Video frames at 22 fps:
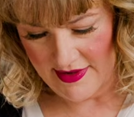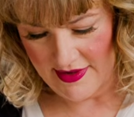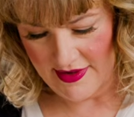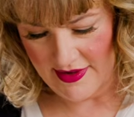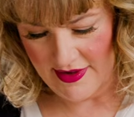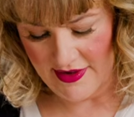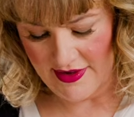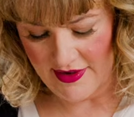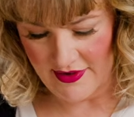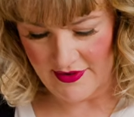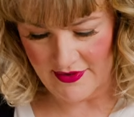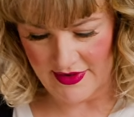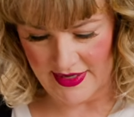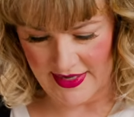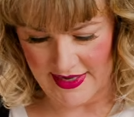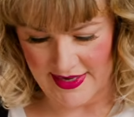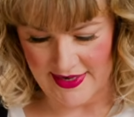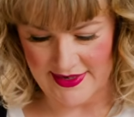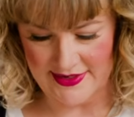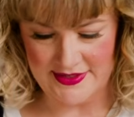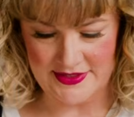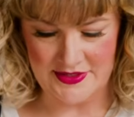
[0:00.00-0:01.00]
Okay,
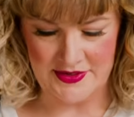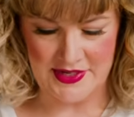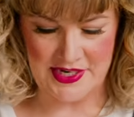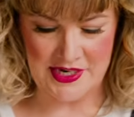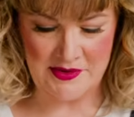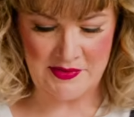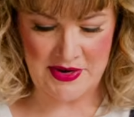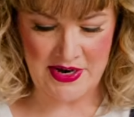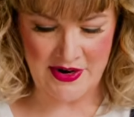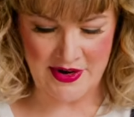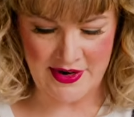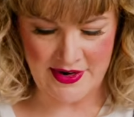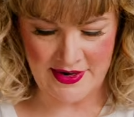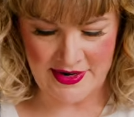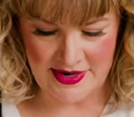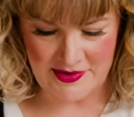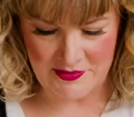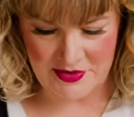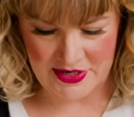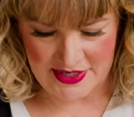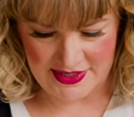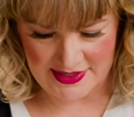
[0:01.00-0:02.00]
so here we are.
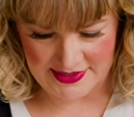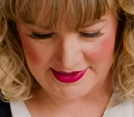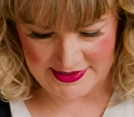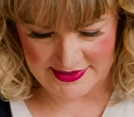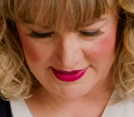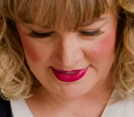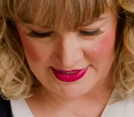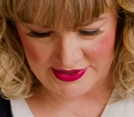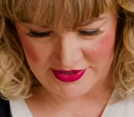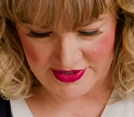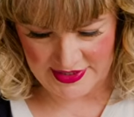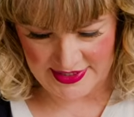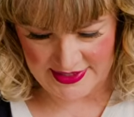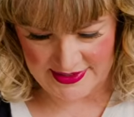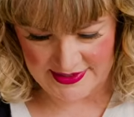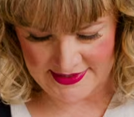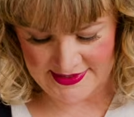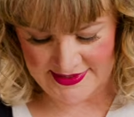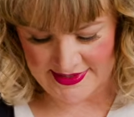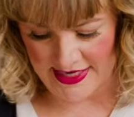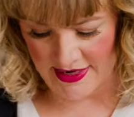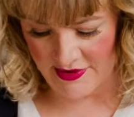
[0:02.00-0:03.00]
We're going to stitch this
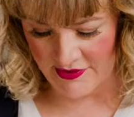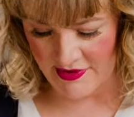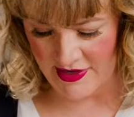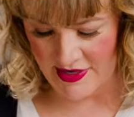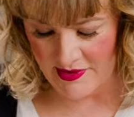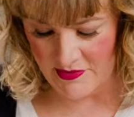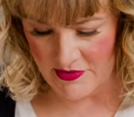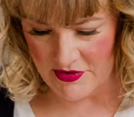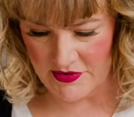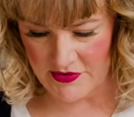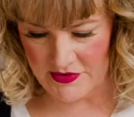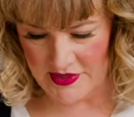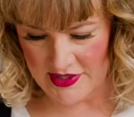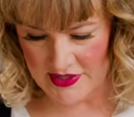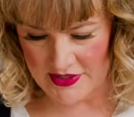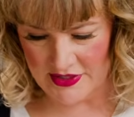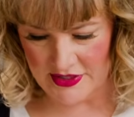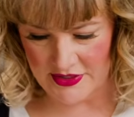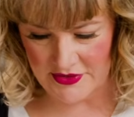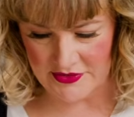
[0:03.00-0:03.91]
down and we're going to